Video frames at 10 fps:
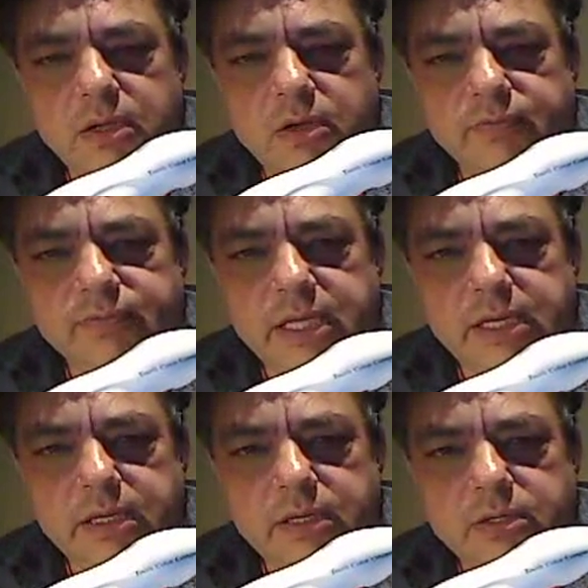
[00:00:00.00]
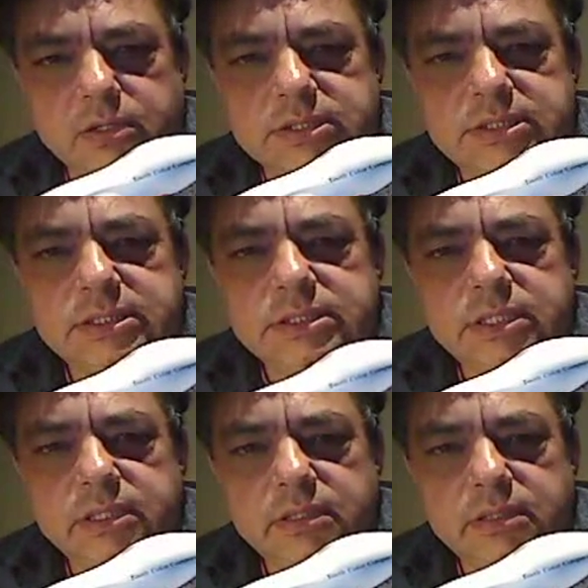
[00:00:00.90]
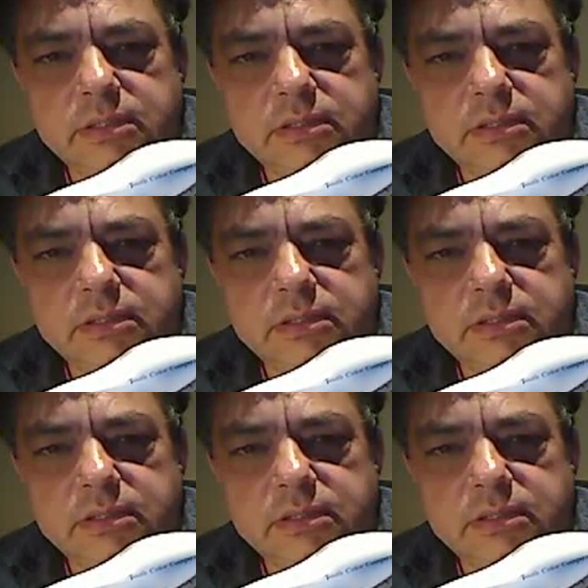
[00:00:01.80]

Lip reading: of getting consistent